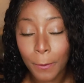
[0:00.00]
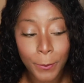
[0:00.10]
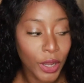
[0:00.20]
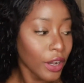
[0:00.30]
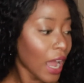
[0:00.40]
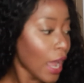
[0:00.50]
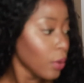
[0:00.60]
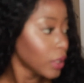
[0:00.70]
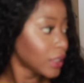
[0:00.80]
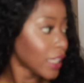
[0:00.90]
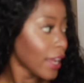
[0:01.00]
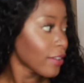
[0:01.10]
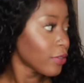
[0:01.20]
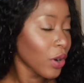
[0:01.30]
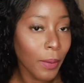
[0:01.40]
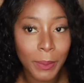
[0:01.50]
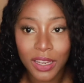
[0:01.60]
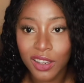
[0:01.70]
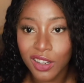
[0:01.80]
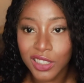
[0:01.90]
But I would say for
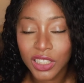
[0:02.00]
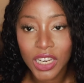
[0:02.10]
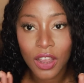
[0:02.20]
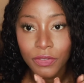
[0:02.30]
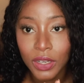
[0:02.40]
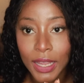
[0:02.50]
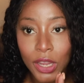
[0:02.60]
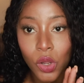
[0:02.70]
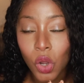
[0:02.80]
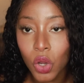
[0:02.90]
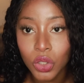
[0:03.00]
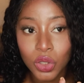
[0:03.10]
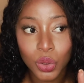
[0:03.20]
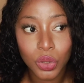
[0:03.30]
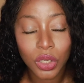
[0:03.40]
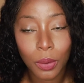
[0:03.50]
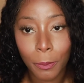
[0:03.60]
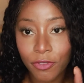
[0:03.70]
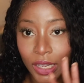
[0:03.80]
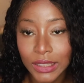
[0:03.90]
beginners, you don't have to like go to no
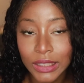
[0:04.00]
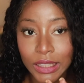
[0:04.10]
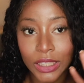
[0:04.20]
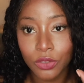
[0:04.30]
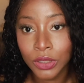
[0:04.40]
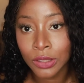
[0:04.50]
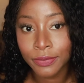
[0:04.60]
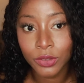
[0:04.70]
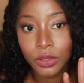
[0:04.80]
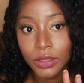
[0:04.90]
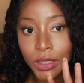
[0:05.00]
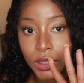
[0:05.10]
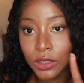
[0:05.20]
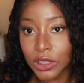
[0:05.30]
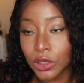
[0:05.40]
fancy Sephora,